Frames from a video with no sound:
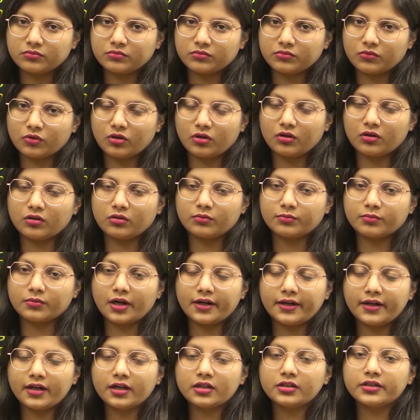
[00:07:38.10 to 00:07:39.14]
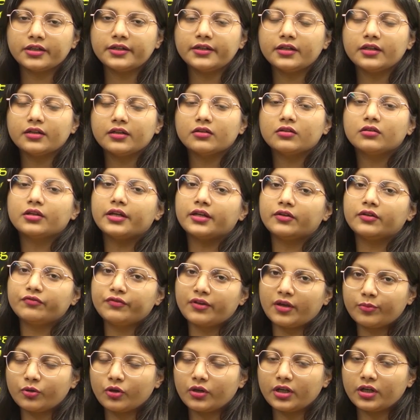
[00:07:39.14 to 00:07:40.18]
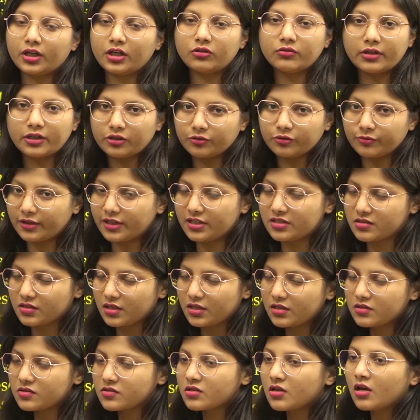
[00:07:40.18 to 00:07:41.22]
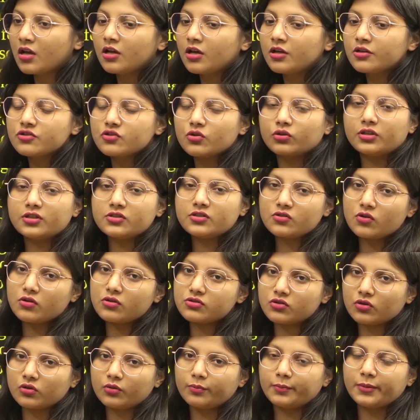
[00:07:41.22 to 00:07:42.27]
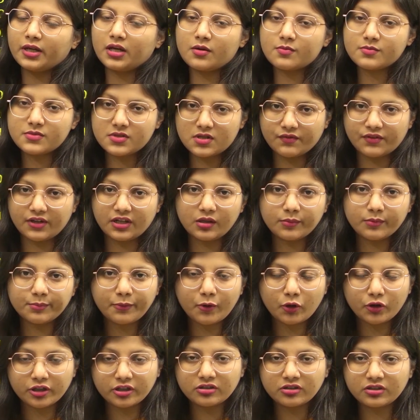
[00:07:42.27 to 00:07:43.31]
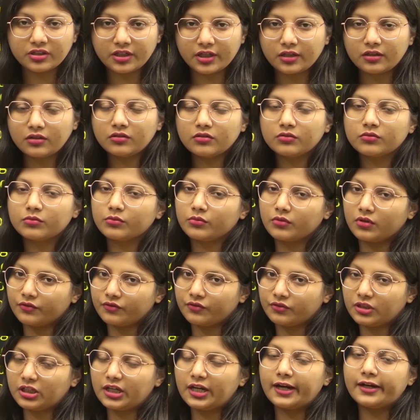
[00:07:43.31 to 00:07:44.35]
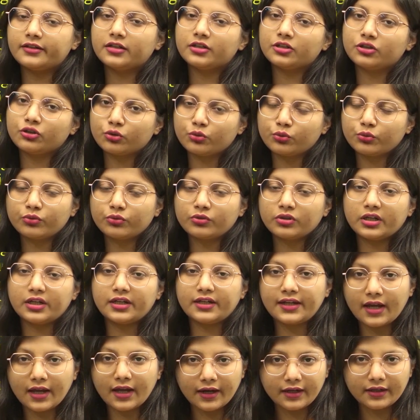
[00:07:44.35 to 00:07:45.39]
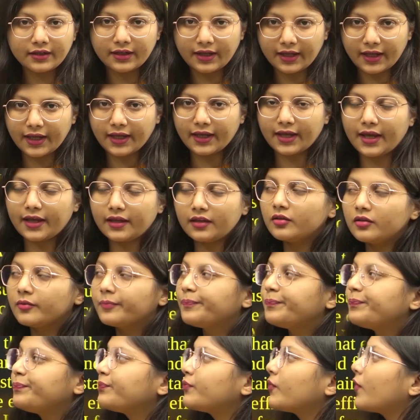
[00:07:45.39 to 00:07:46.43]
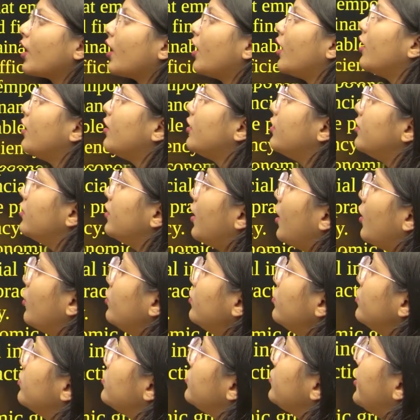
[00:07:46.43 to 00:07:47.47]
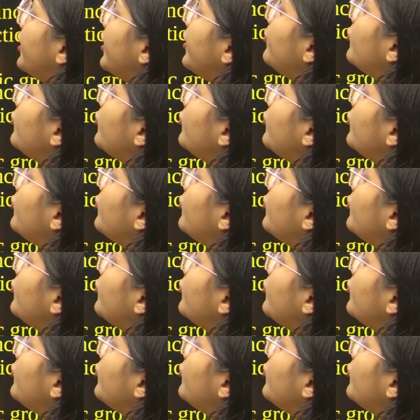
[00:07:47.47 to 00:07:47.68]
conducted February 2026. So this also becomes a very important thing related to India and AI. Now, theme